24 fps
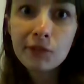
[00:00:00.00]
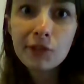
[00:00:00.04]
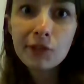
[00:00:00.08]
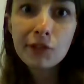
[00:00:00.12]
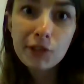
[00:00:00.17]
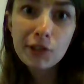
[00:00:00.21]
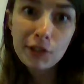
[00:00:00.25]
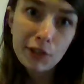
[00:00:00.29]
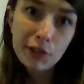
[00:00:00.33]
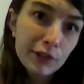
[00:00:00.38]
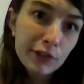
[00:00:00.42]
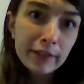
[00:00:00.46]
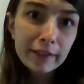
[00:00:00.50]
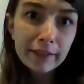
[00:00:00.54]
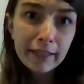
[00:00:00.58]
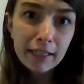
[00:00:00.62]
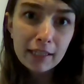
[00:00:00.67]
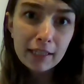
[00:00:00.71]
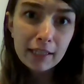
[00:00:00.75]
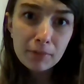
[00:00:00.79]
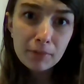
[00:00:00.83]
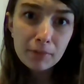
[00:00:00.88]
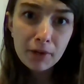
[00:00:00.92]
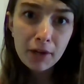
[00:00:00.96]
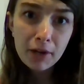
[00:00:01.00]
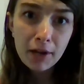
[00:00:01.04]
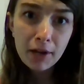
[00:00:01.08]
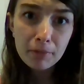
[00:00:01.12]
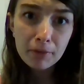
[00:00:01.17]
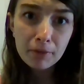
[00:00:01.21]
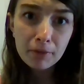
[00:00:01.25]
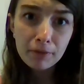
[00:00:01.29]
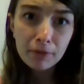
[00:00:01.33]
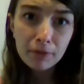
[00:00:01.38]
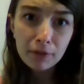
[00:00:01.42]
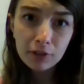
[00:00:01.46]
Do you think that's what
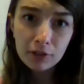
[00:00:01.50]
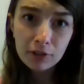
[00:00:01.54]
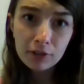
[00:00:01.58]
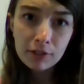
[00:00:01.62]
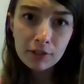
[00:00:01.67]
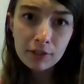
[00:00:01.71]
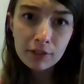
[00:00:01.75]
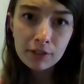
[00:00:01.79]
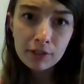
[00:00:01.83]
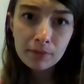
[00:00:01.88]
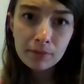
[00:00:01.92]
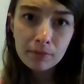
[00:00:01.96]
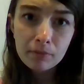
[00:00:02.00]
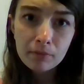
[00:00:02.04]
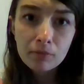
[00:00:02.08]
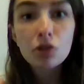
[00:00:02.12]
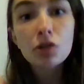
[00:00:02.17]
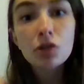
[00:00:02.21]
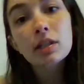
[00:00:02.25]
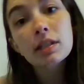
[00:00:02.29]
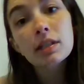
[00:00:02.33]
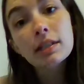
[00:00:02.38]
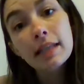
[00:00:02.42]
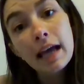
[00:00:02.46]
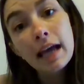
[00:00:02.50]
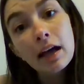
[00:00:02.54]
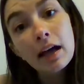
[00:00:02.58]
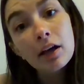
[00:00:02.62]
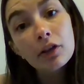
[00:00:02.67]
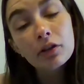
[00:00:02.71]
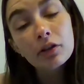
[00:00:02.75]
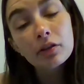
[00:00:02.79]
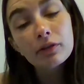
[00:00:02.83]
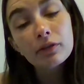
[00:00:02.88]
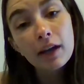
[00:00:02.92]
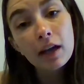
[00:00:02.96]
happened first? You can tell
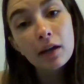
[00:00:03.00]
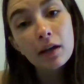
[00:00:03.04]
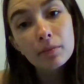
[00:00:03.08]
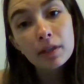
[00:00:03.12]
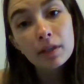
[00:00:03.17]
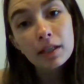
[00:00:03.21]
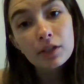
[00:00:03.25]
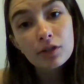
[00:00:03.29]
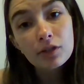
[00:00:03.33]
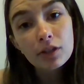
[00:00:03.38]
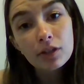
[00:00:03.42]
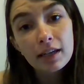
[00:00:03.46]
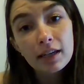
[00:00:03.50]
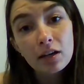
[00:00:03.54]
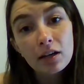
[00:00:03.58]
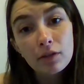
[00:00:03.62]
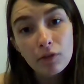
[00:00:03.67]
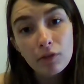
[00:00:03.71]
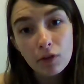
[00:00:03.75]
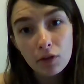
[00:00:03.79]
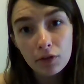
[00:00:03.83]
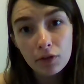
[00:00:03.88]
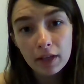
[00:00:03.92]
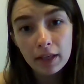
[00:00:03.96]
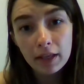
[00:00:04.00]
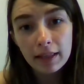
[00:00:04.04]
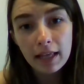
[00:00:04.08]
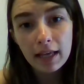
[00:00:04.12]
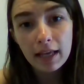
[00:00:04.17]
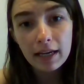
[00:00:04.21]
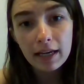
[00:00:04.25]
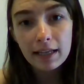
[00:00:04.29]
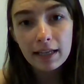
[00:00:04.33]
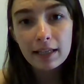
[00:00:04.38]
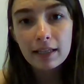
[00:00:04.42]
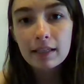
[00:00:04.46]
your families right now if you think
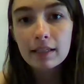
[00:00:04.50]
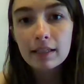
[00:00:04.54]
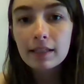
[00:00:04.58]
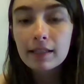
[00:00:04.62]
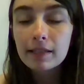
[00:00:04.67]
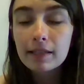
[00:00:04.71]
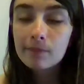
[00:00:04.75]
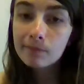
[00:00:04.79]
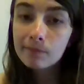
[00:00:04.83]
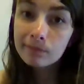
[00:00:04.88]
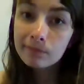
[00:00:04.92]
that is.